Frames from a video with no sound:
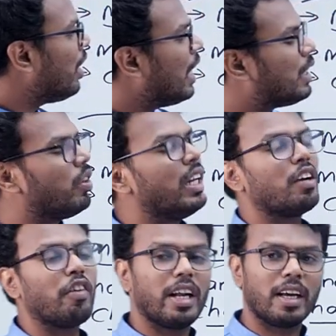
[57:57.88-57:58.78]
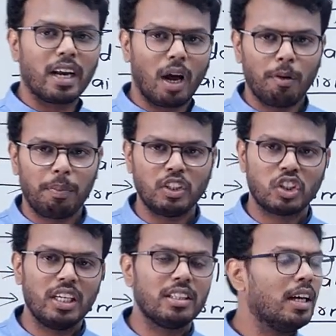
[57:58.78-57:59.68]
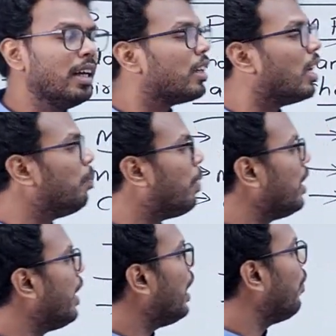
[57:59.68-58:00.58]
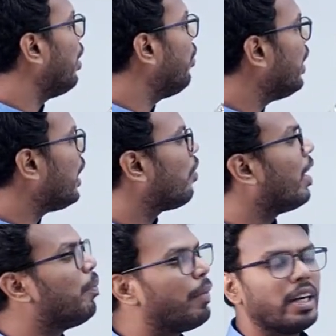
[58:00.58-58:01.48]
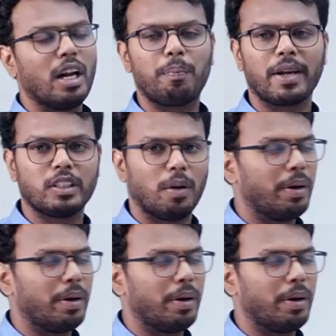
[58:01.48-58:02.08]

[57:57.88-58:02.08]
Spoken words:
village, we require a Gram Panchayat. In mandal level, we require a Mandal Praja